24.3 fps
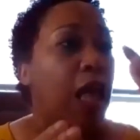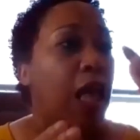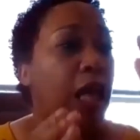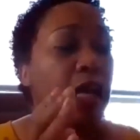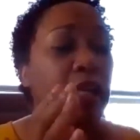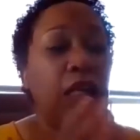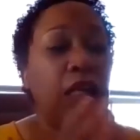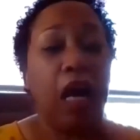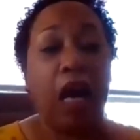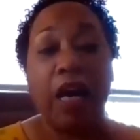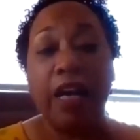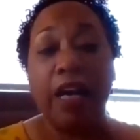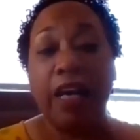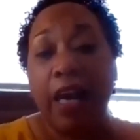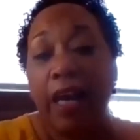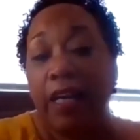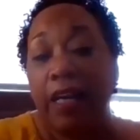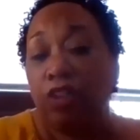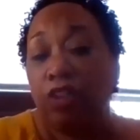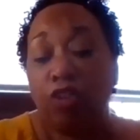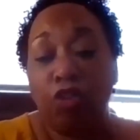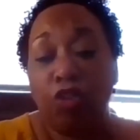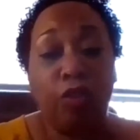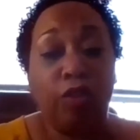and I
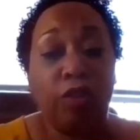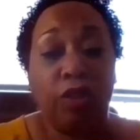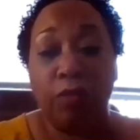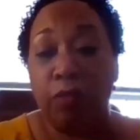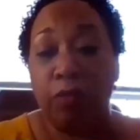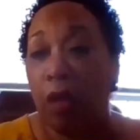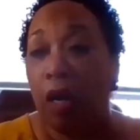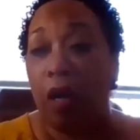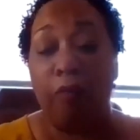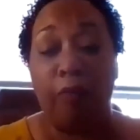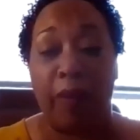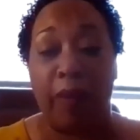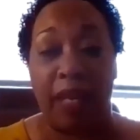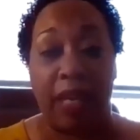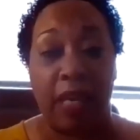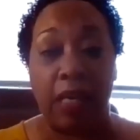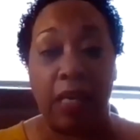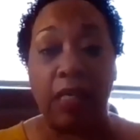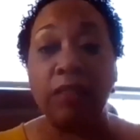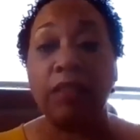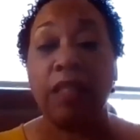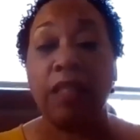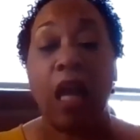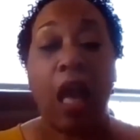had two small
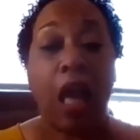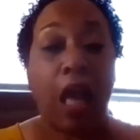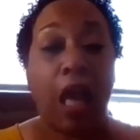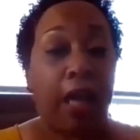pans,